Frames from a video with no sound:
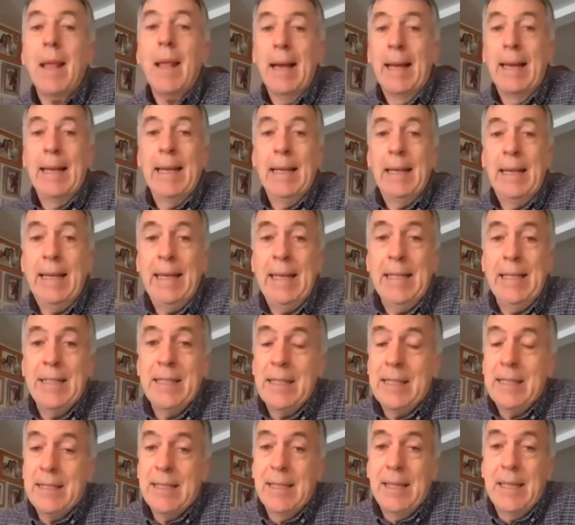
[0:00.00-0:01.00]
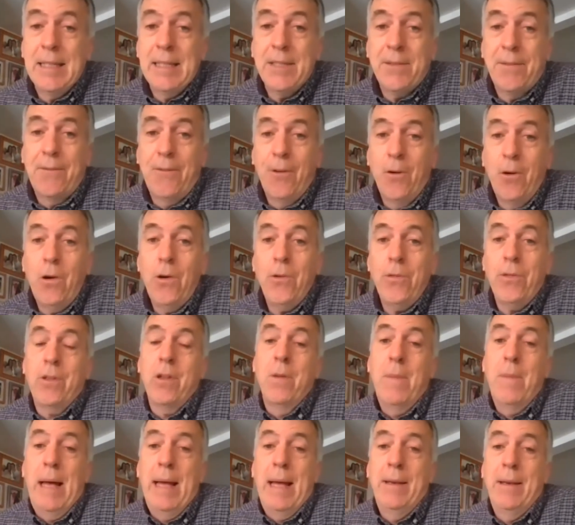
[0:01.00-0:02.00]
And it leads us to this fourth
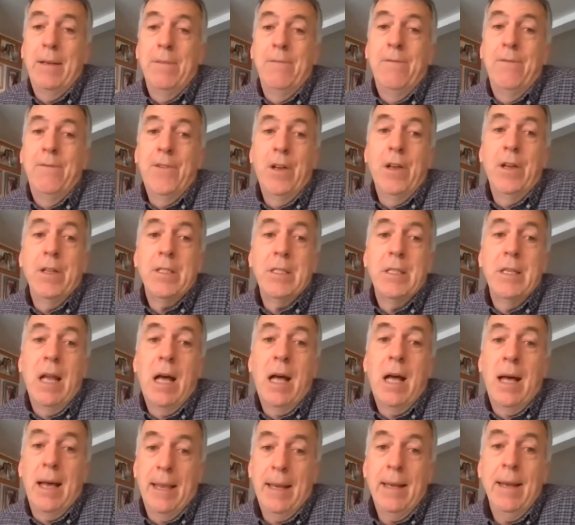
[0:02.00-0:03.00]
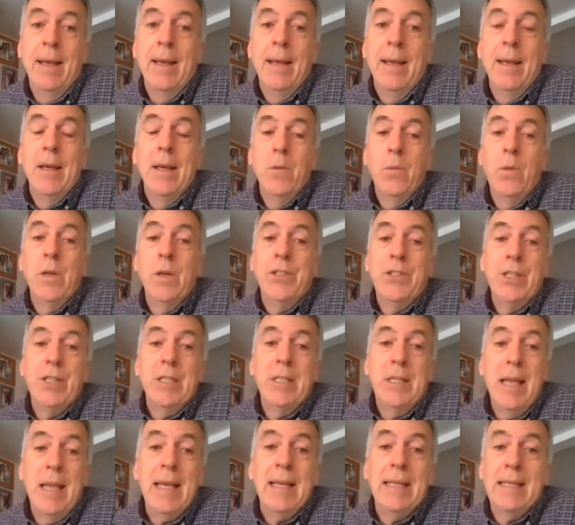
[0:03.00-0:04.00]
command in verse 9, which
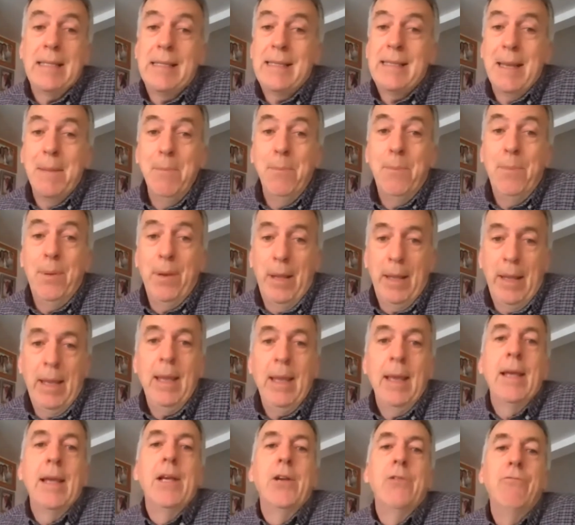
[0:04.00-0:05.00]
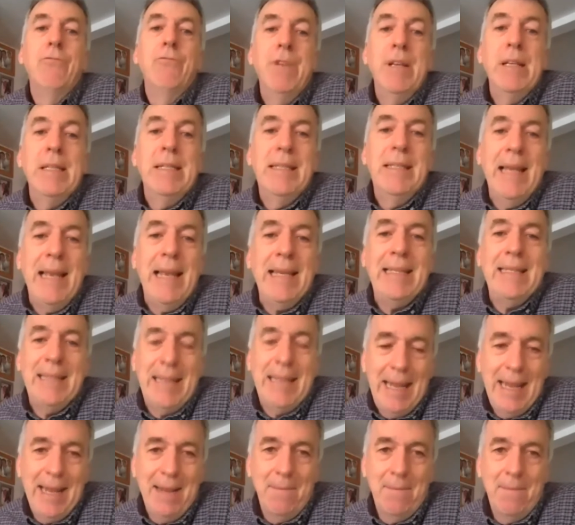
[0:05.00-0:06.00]
is this simply
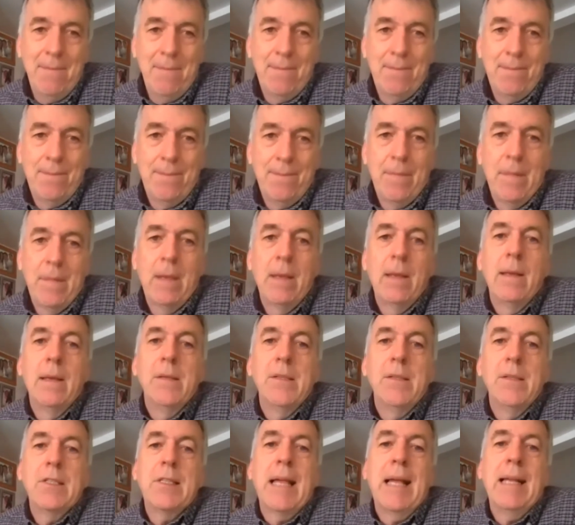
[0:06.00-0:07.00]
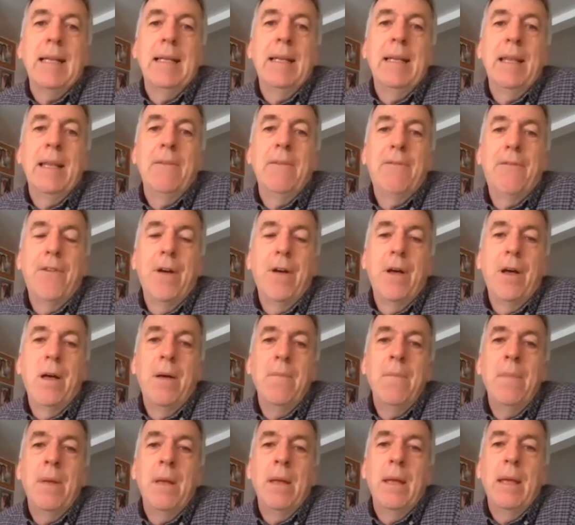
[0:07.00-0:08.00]
resist him, standing
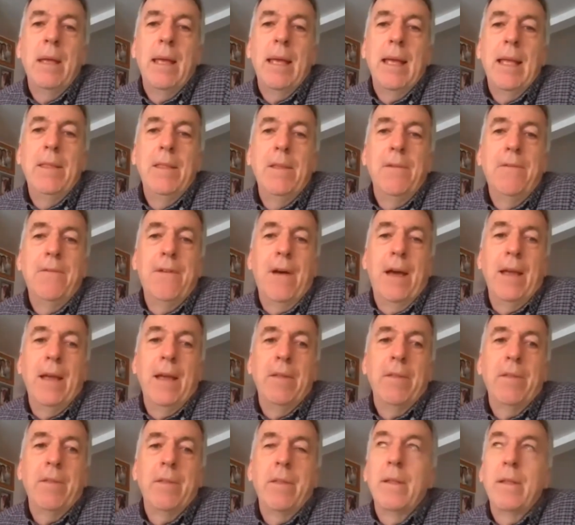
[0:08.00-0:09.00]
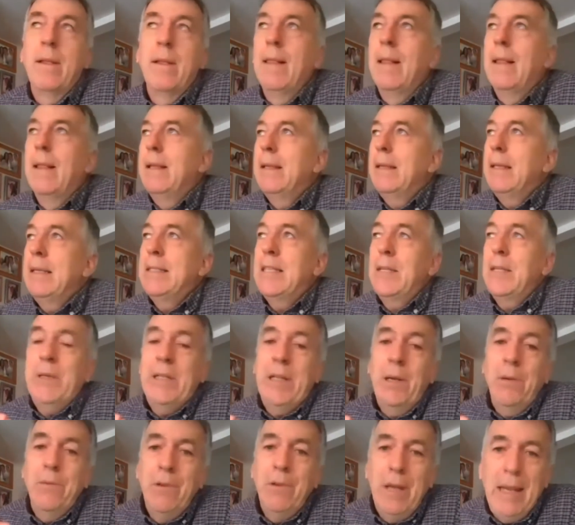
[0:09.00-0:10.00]
firm in the faith. You see, we
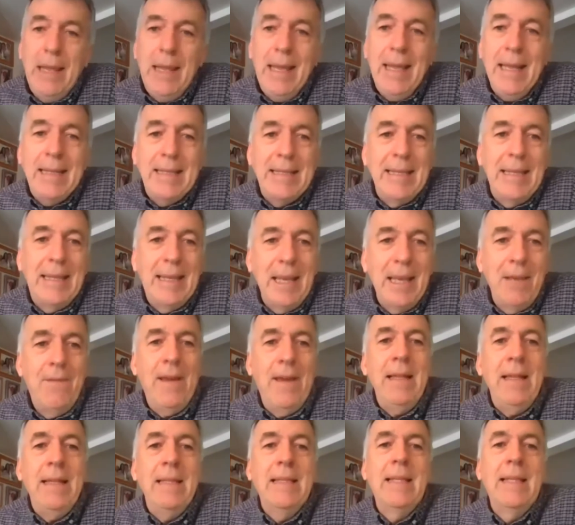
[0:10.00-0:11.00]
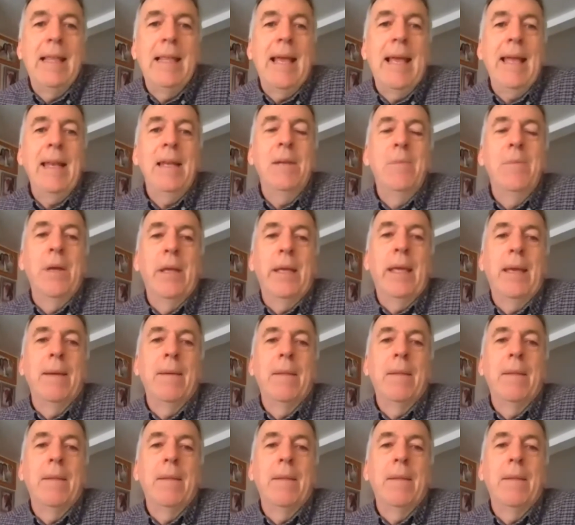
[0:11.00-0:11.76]
don't need to give in to the enemy.